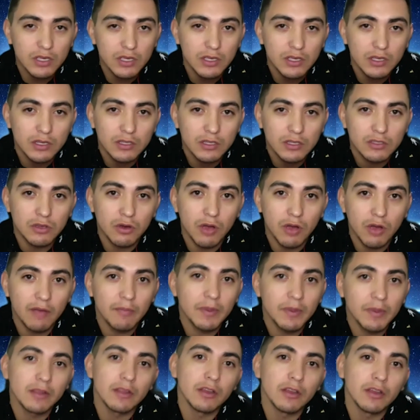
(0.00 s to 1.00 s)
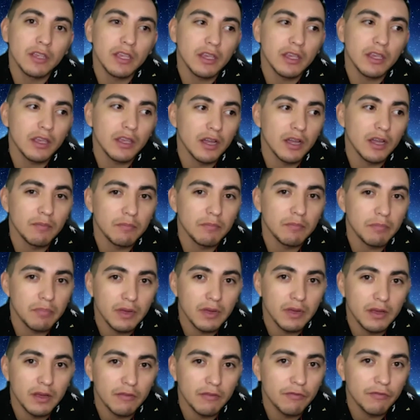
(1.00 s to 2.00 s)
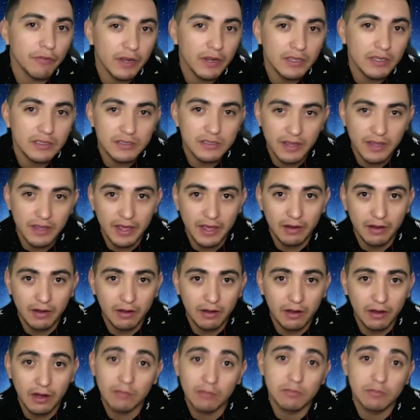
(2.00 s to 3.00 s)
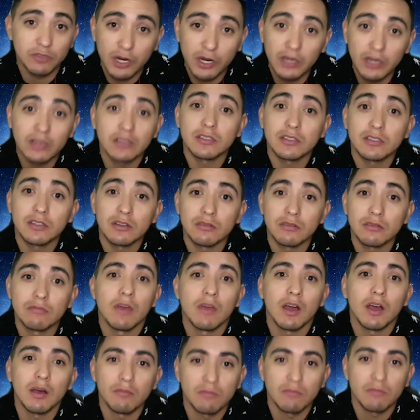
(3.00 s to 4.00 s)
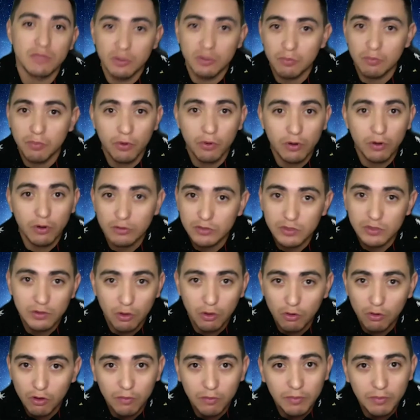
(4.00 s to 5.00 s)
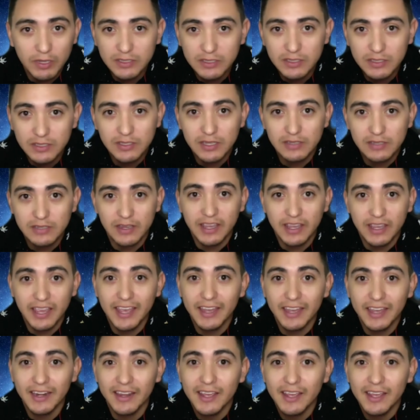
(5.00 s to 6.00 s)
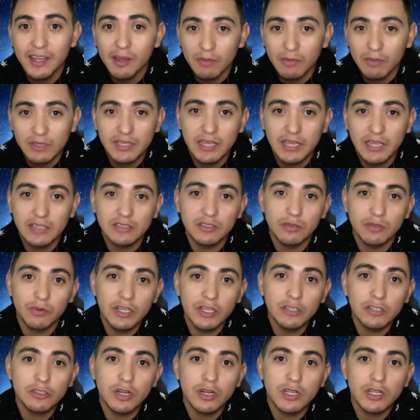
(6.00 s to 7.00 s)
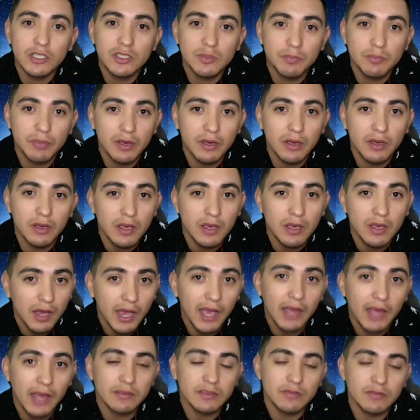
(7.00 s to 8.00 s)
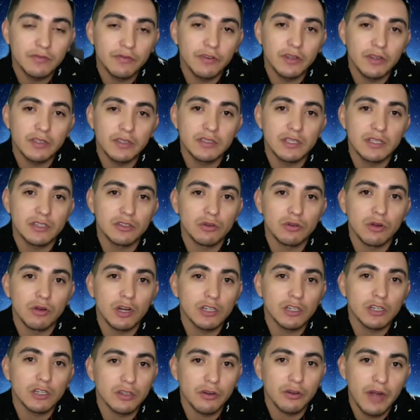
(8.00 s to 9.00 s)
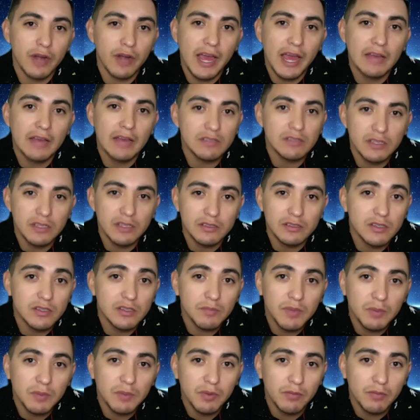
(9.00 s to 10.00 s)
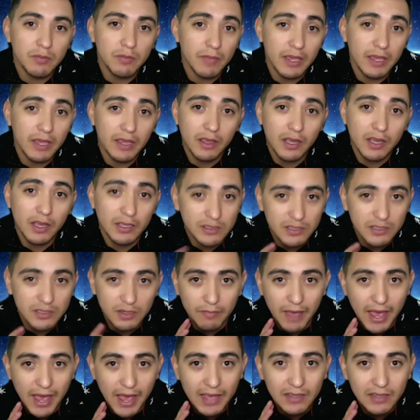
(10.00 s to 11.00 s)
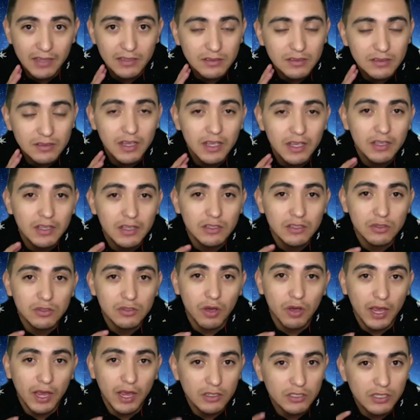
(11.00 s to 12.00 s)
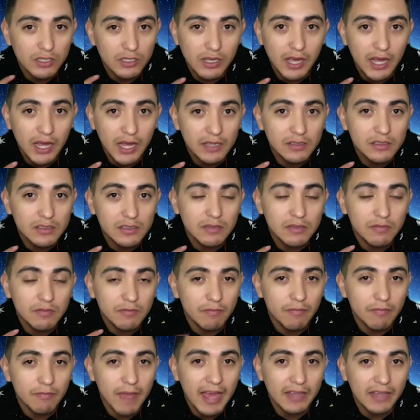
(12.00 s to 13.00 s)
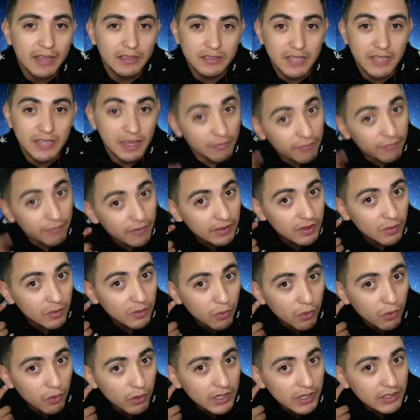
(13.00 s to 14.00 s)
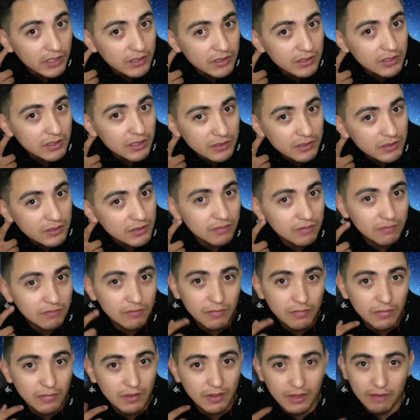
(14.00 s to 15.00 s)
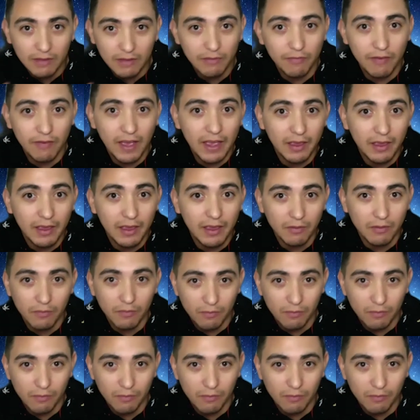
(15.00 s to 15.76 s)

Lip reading: So I've been looking up friends that I'm trying to still help support local business as I can, besides the restaurants. But I have some friends that do arts and crafts, and some people make custom masks. So I actually got some masks that fit the boys, since if I